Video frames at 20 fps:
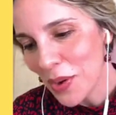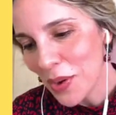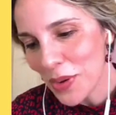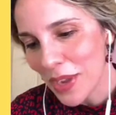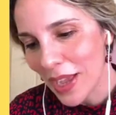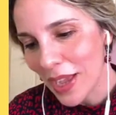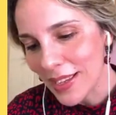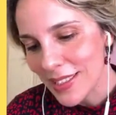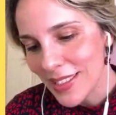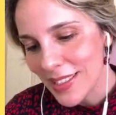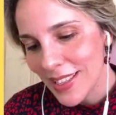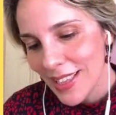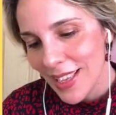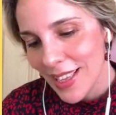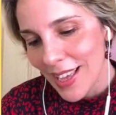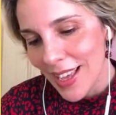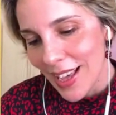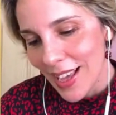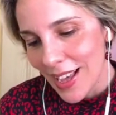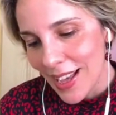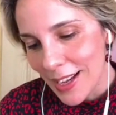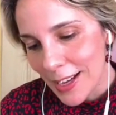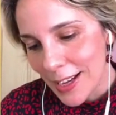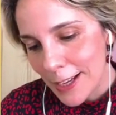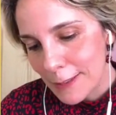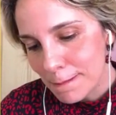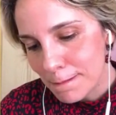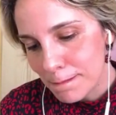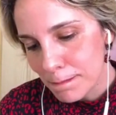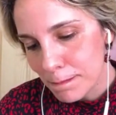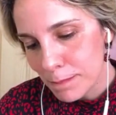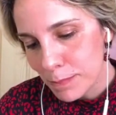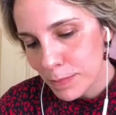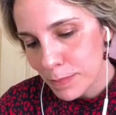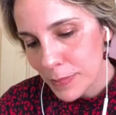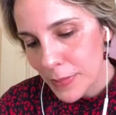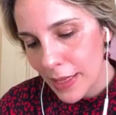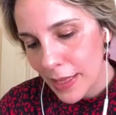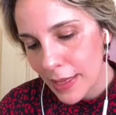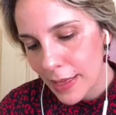Okay,
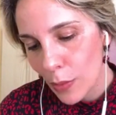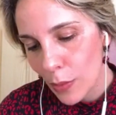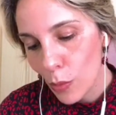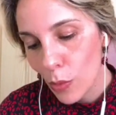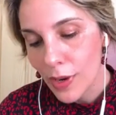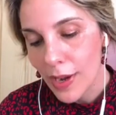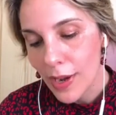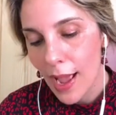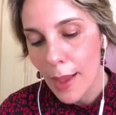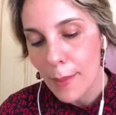what